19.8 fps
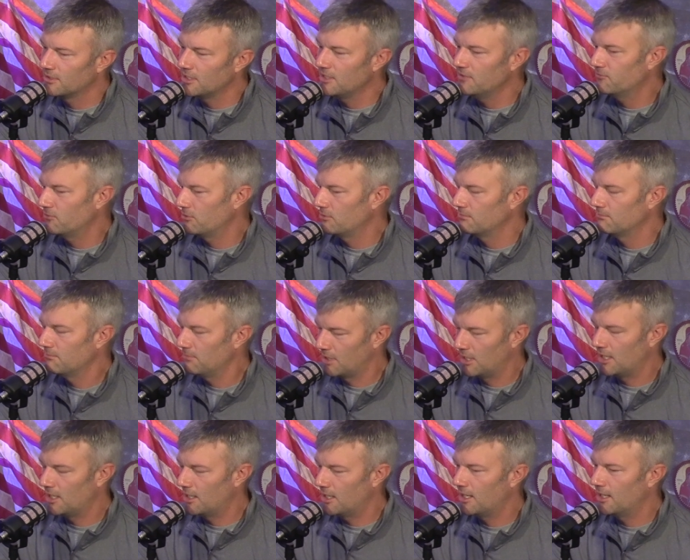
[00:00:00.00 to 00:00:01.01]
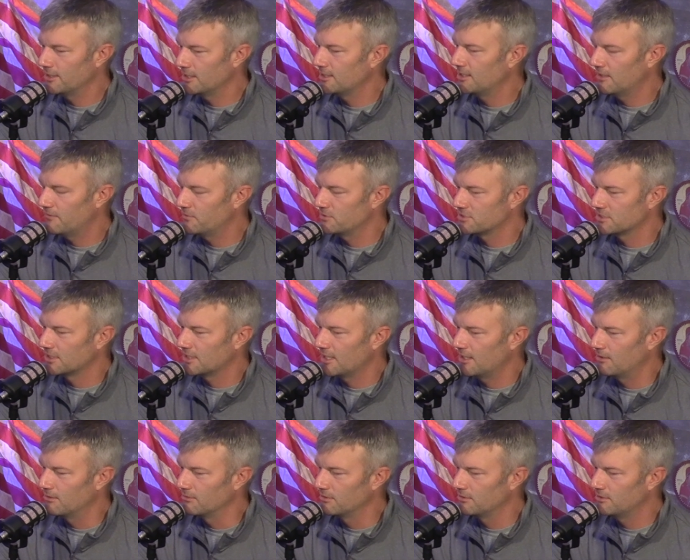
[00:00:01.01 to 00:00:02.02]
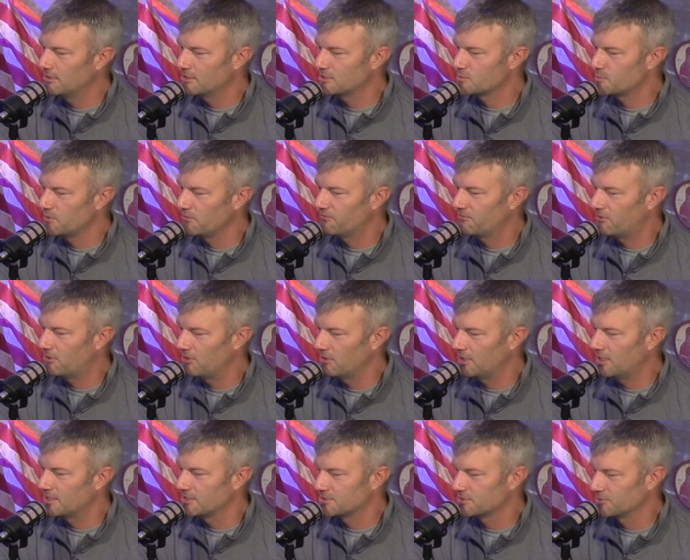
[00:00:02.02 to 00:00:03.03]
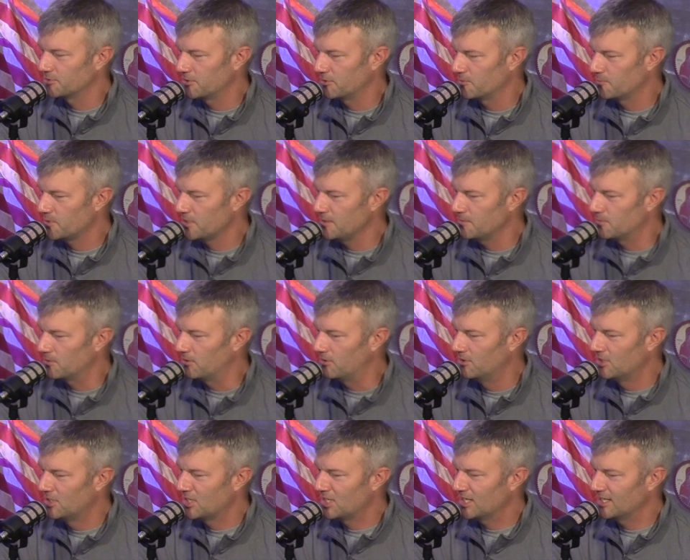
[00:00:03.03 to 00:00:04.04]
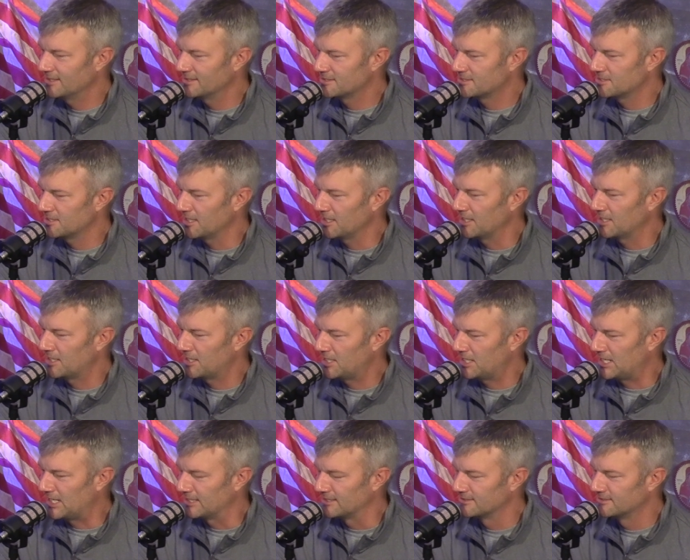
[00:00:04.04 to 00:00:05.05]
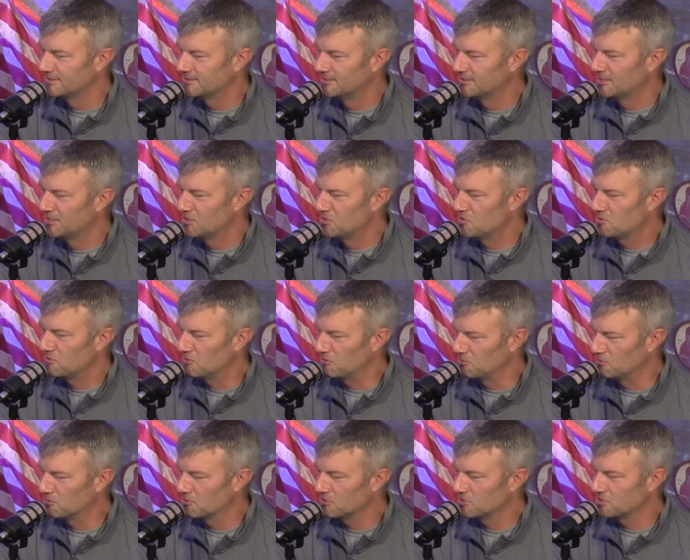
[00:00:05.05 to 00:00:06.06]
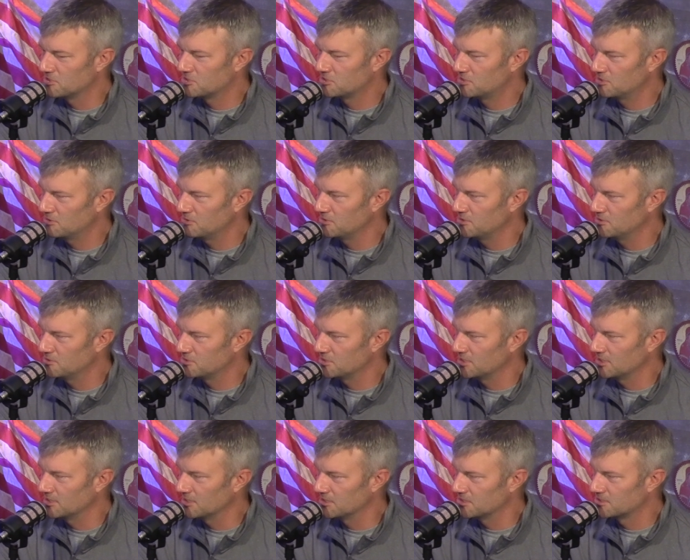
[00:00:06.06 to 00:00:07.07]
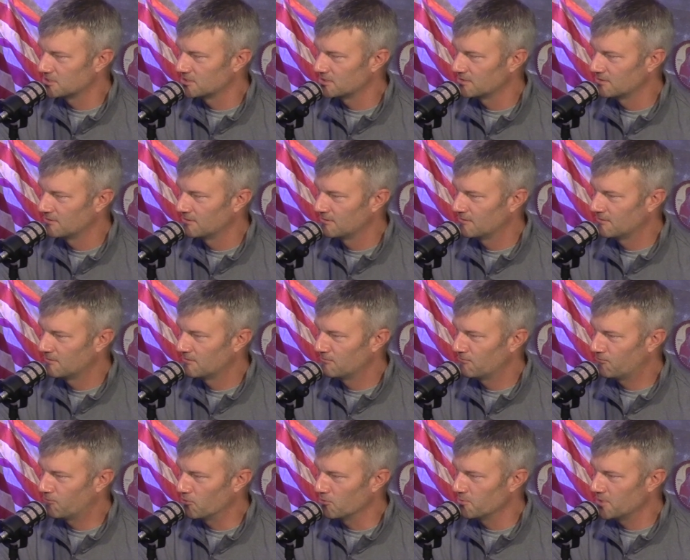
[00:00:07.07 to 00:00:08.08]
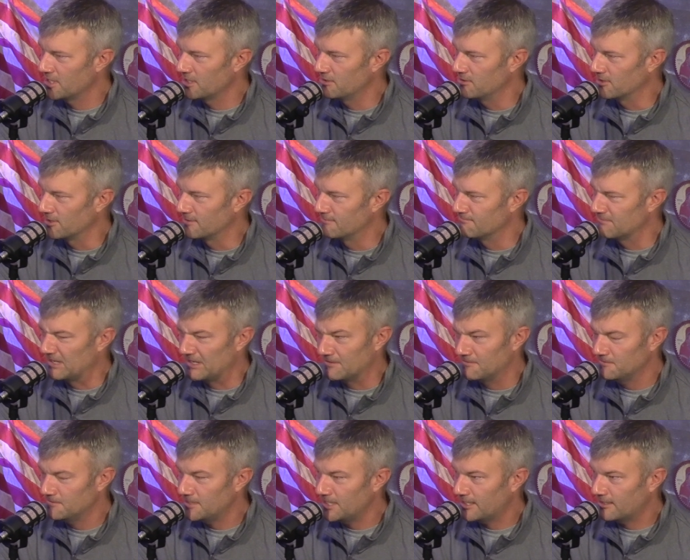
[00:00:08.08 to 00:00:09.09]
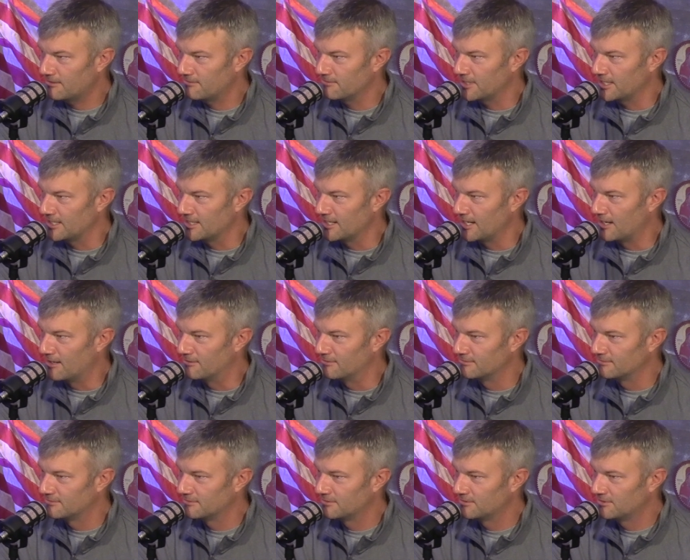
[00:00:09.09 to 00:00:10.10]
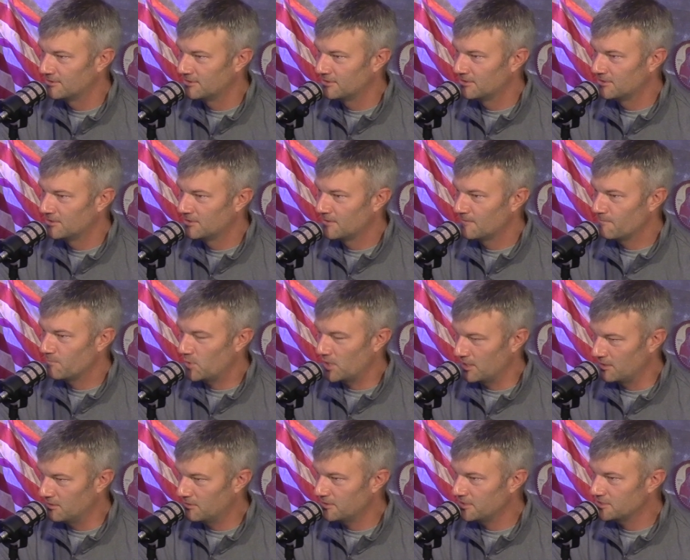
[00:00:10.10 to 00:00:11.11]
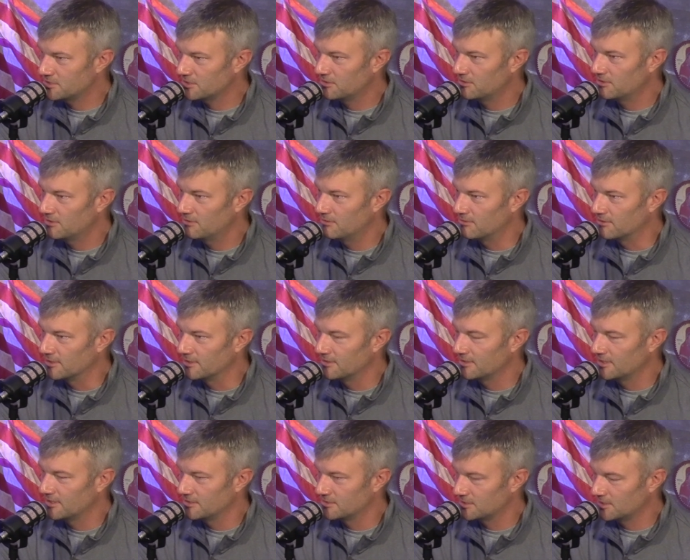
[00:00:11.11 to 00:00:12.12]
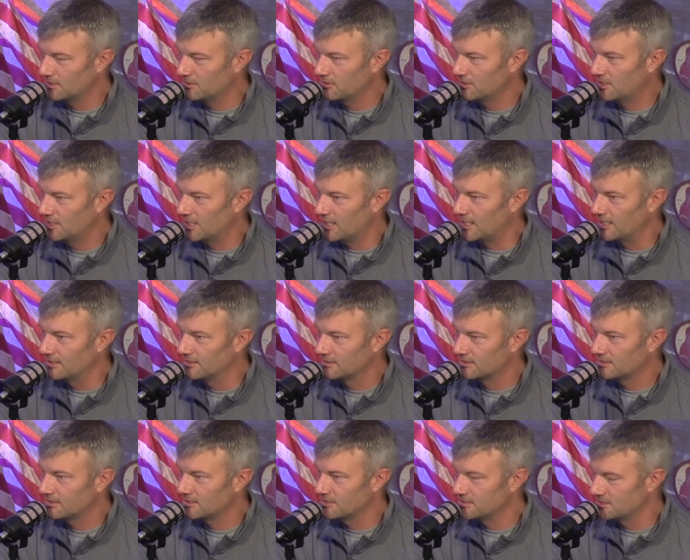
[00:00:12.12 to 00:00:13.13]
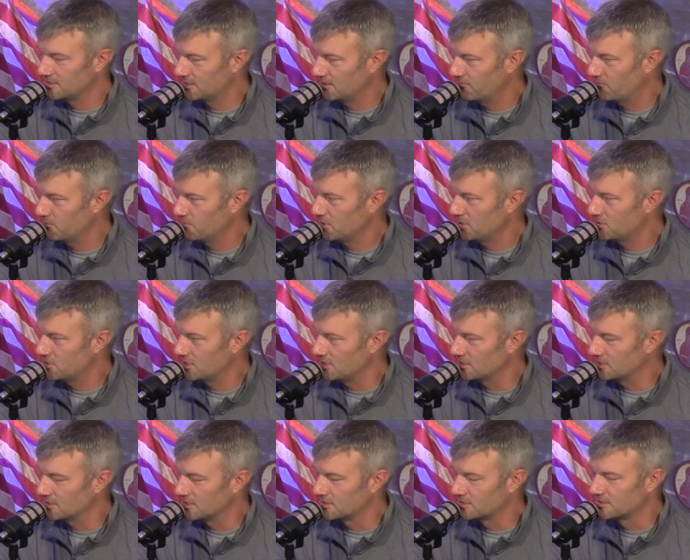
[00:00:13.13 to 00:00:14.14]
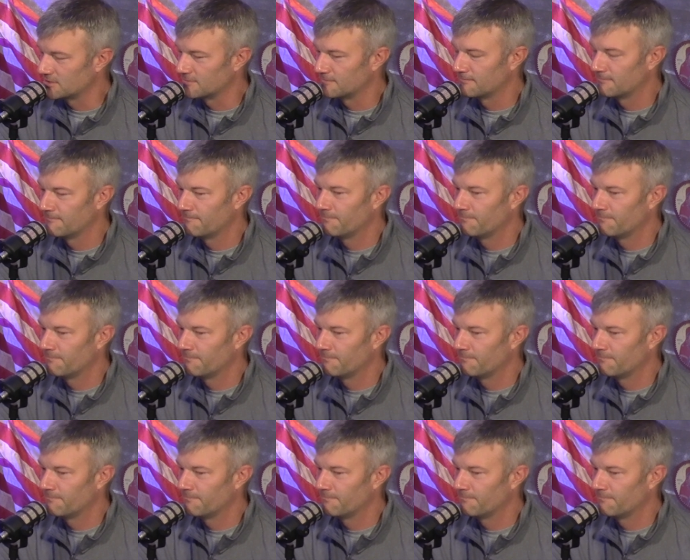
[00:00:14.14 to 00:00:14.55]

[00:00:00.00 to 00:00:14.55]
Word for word: evil on the devil's account does befall us or other people and say, ha, the Lord is still using this for my good. I don't like it right now, but I know he's a good Lord and he's a good God because he's given me Jesus